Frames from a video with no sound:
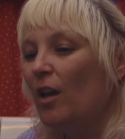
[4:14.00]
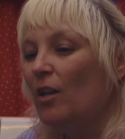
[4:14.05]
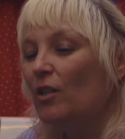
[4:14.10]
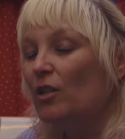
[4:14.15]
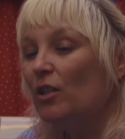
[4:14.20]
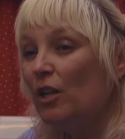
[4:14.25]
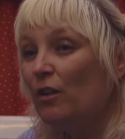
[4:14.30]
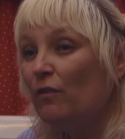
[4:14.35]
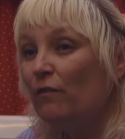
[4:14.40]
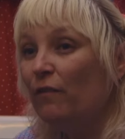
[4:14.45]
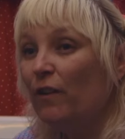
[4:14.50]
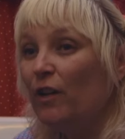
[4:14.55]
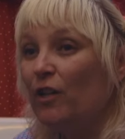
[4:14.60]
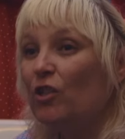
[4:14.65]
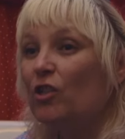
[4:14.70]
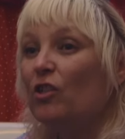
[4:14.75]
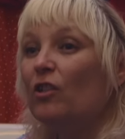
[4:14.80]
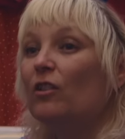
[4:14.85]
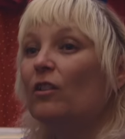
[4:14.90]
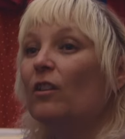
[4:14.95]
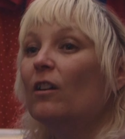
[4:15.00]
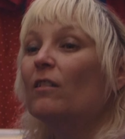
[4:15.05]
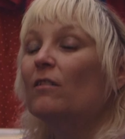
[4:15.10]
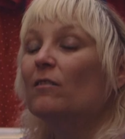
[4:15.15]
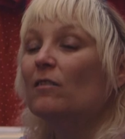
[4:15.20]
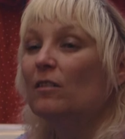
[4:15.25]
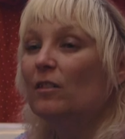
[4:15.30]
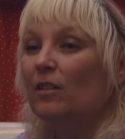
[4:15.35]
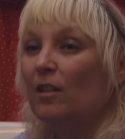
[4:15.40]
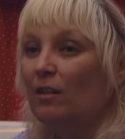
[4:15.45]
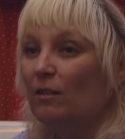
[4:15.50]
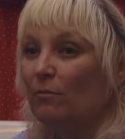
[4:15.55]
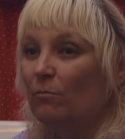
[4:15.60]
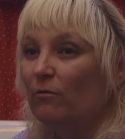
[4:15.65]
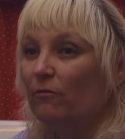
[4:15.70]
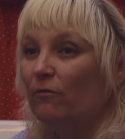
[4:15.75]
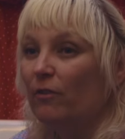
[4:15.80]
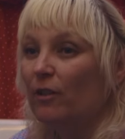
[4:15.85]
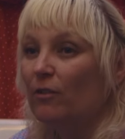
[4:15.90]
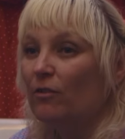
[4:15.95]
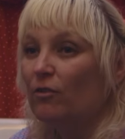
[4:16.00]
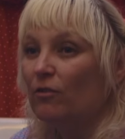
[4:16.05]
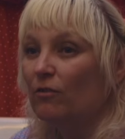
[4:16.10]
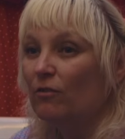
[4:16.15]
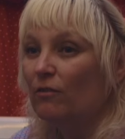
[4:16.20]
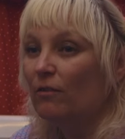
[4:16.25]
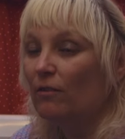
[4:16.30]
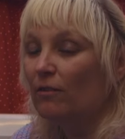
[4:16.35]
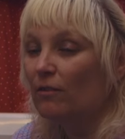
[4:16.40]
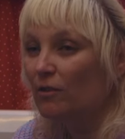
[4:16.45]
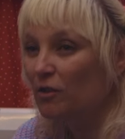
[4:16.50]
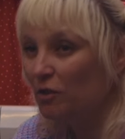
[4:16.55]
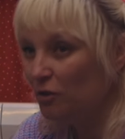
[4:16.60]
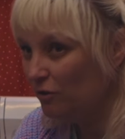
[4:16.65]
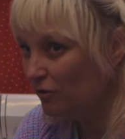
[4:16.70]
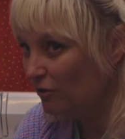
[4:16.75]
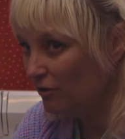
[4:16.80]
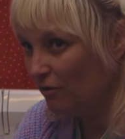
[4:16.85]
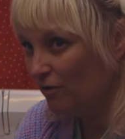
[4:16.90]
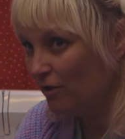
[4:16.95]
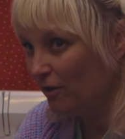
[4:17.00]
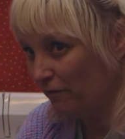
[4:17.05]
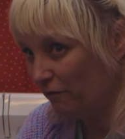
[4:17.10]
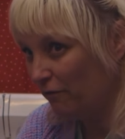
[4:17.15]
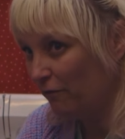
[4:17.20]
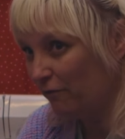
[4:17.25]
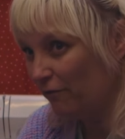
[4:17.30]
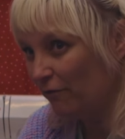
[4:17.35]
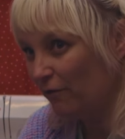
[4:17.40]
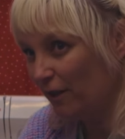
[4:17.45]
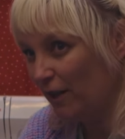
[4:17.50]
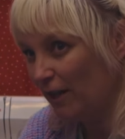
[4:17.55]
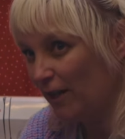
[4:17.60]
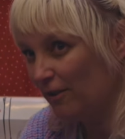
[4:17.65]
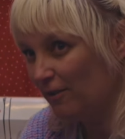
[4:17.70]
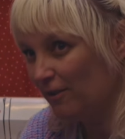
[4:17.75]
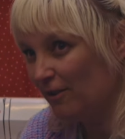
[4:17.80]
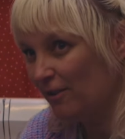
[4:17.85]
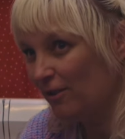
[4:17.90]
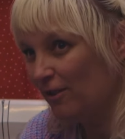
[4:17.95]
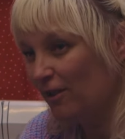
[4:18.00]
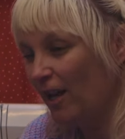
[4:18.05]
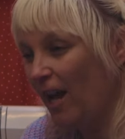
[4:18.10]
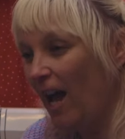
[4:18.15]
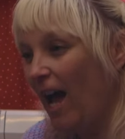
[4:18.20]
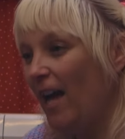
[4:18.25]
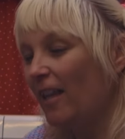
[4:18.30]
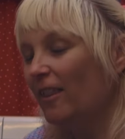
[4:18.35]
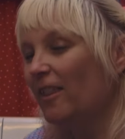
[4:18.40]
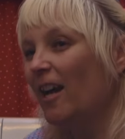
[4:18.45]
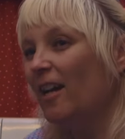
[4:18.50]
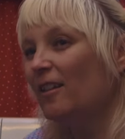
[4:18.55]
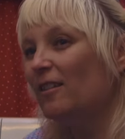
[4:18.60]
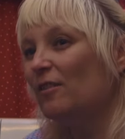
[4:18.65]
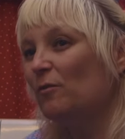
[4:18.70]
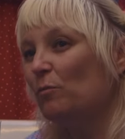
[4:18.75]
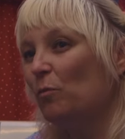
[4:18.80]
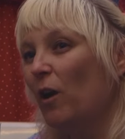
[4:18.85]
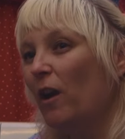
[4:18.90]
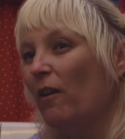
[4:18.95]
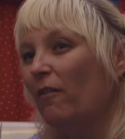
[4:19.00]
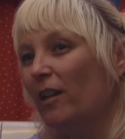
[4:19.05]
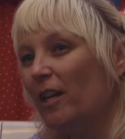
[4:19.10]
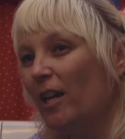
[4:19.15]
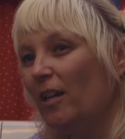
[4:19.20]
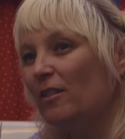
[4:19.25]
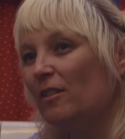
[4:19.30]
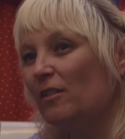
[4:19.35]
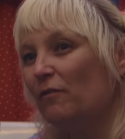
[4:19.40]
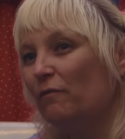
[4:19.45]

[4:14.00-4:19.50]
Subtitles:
slow fashion and sustainable fashion are two different things, and that's where it gets